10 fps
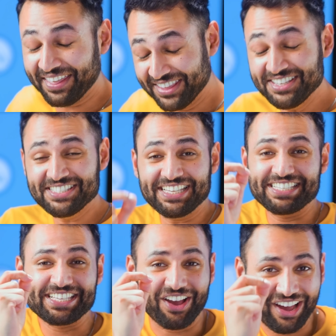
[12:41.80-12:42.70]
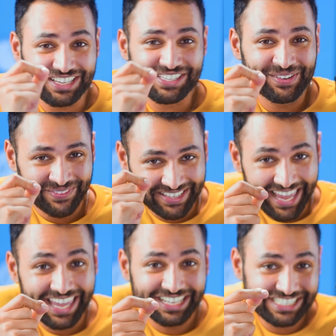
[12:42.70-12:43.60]
this is the icing on the
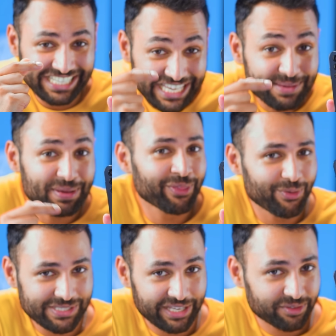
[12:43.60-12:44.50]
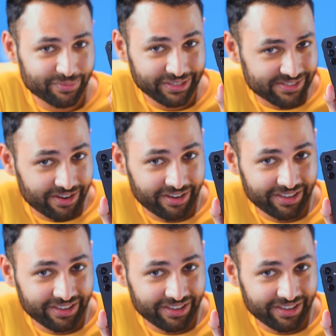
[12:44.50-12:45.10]
cake to keeping those sales figures high.